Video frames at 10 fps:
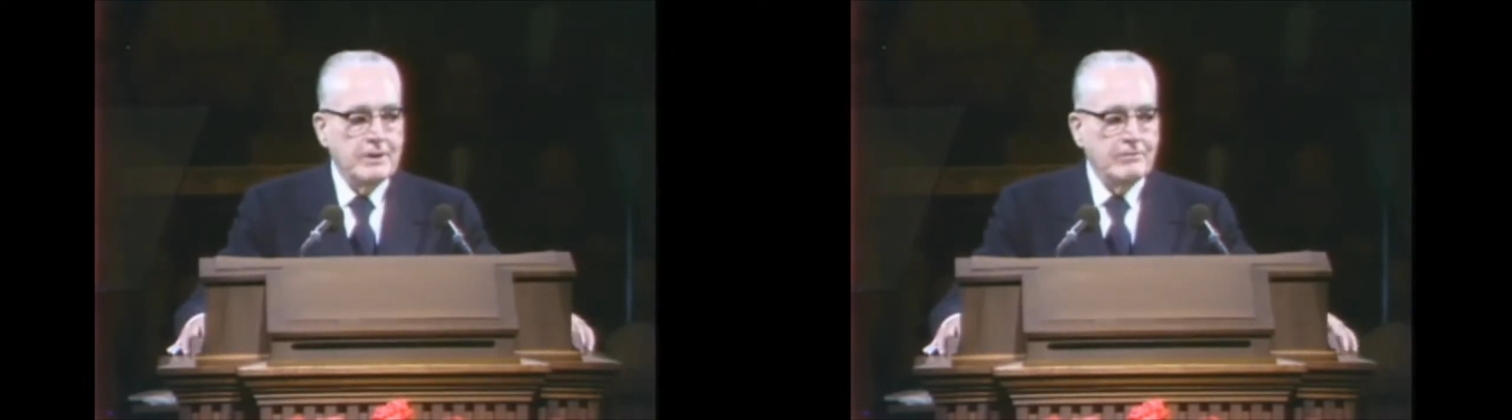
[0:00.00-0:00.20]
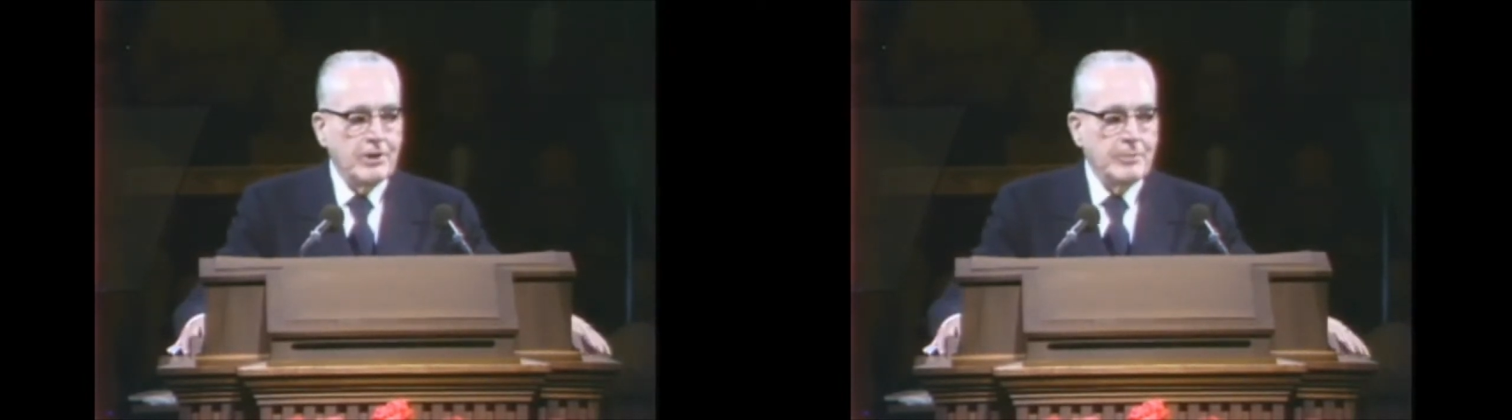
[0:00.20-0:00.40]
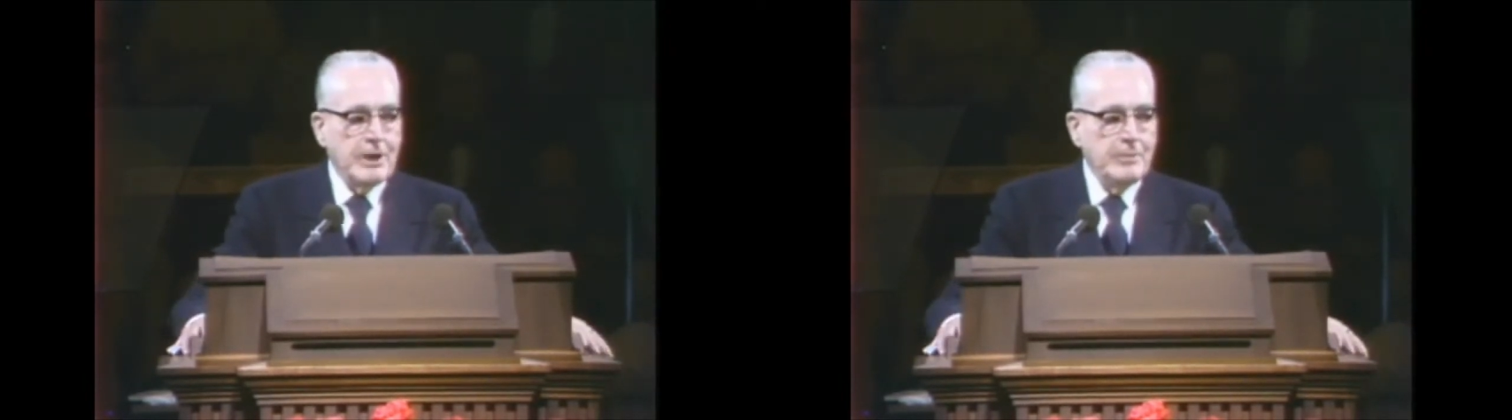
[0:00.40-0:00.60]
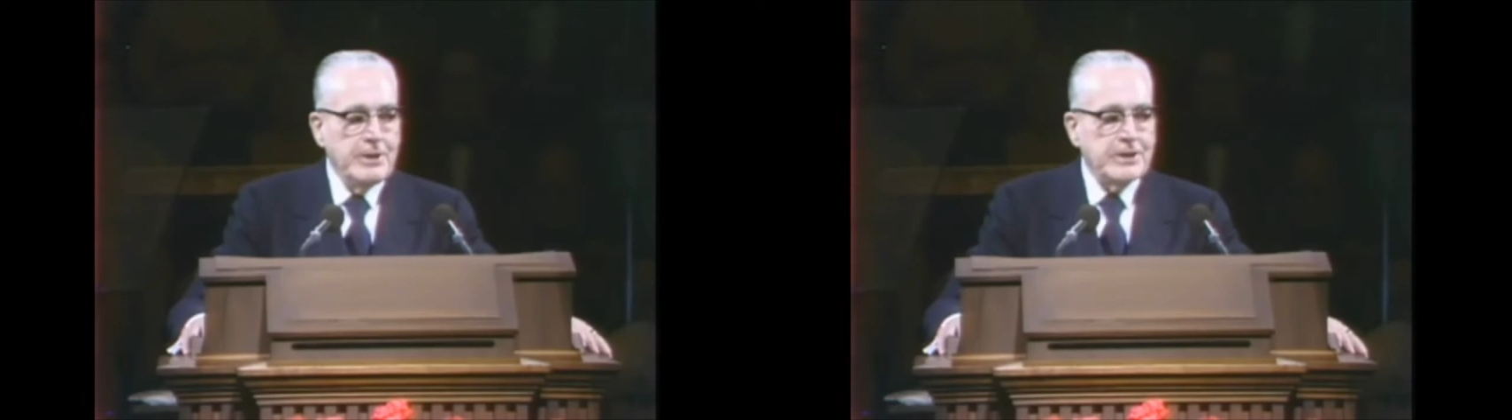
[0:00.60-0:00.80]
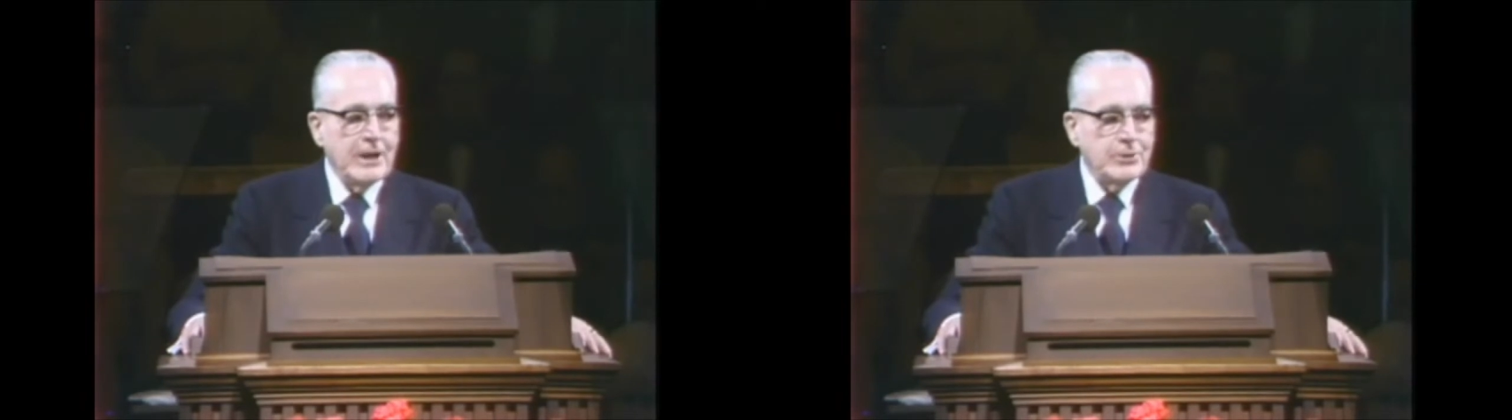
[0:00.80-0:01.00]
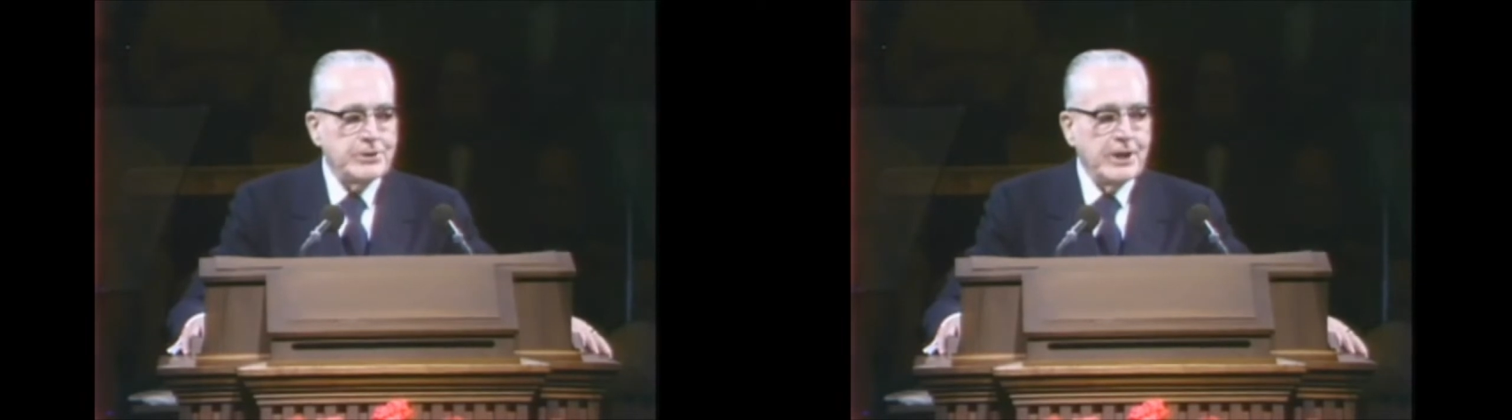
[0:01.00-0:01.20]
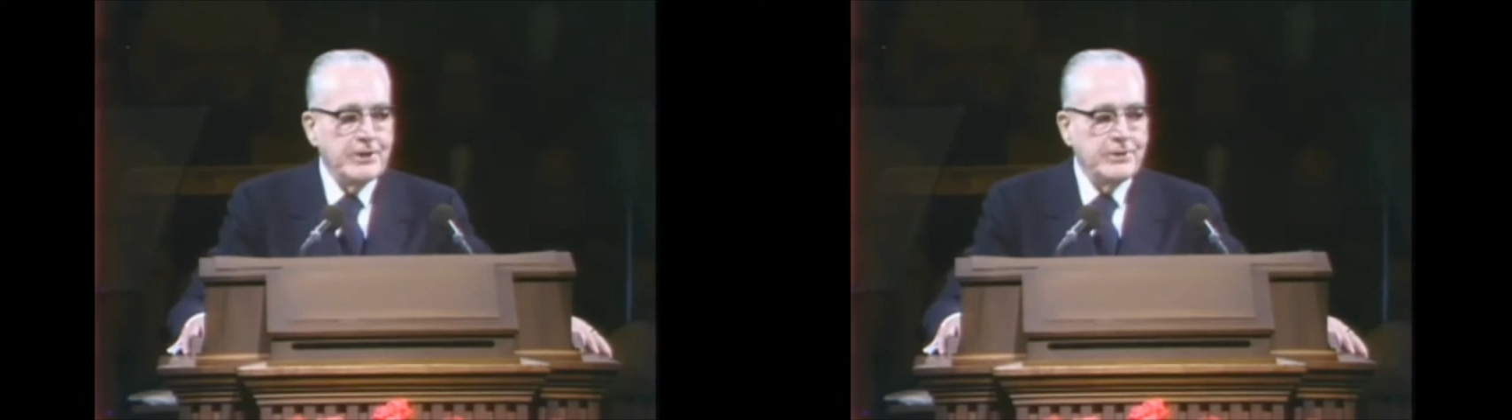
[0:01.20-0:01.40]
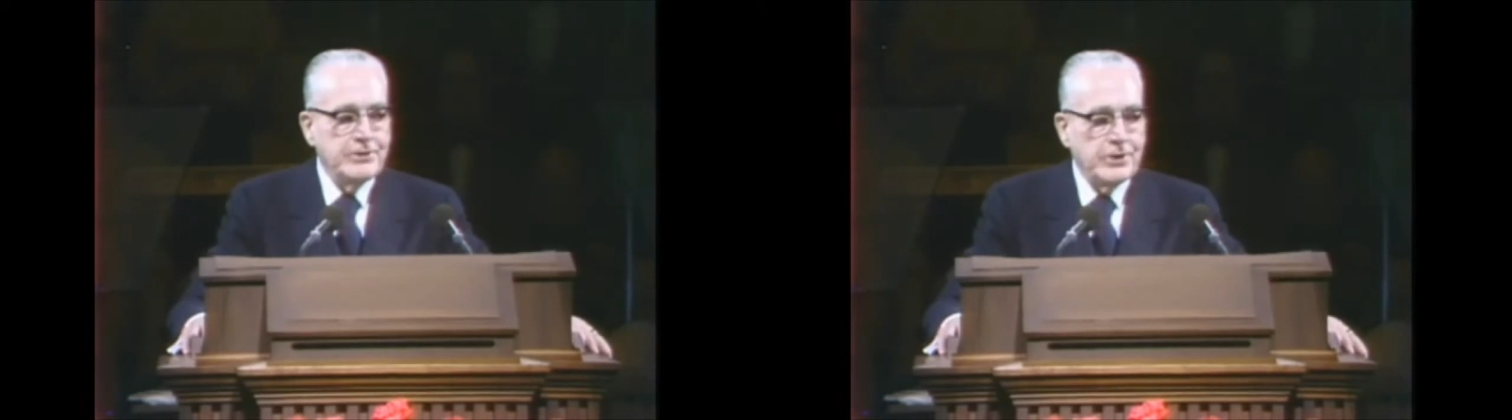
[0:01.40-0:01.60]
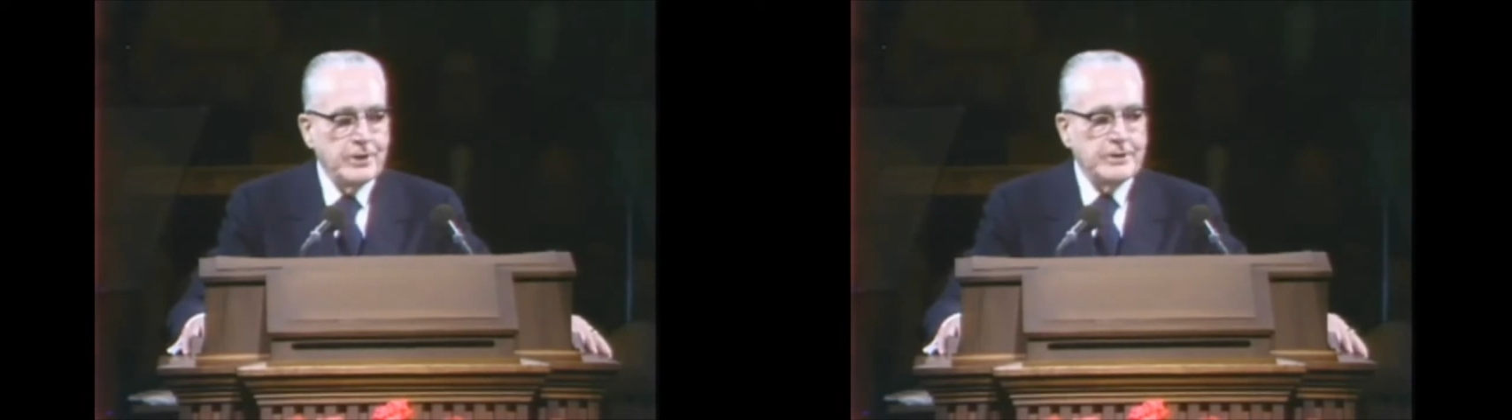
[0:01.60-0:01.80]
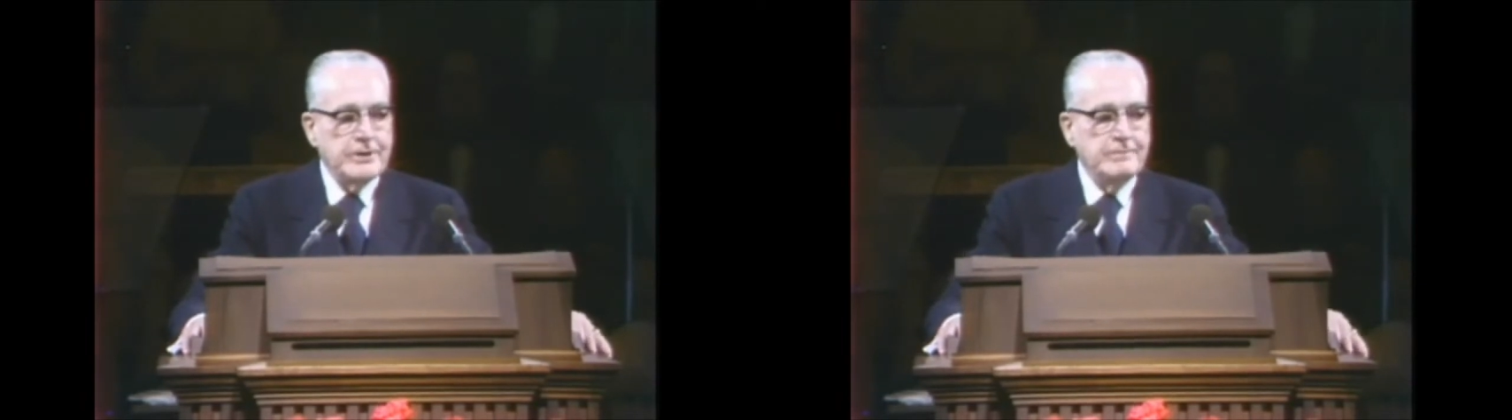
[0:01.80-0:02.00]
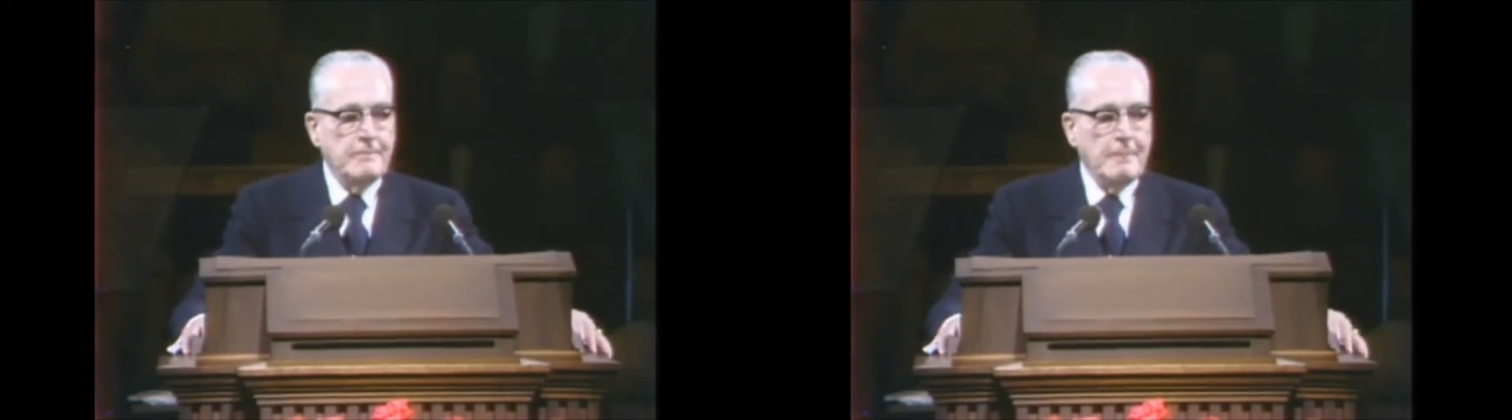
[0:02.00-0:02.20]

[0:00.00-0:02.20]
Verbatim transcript: from enemies outside the church